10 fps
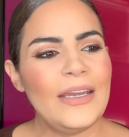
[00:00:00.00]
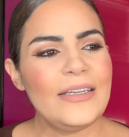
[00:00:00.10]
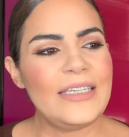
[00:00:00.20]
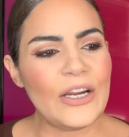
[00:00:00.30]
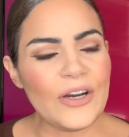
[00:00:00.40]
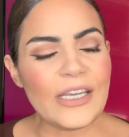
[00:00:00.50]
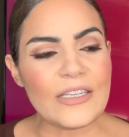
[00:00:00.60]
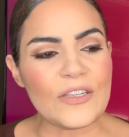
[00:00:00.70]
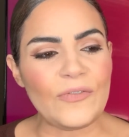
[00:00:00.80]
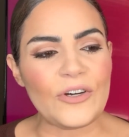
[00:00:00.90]
Derek is
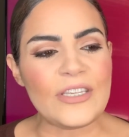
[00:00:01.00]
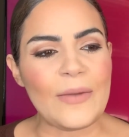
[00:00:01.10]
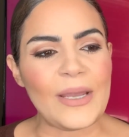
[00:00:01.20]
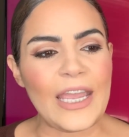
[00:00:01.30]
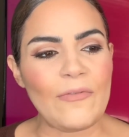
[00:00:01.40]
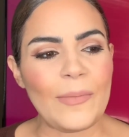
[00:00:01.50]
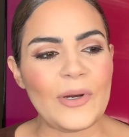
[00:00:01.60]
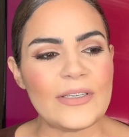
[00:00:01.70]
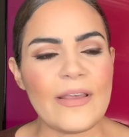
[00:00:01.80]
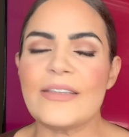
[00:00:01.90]
his first name. I can't remember
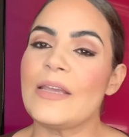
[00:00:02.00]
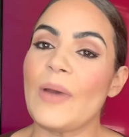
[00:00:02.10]
his last name.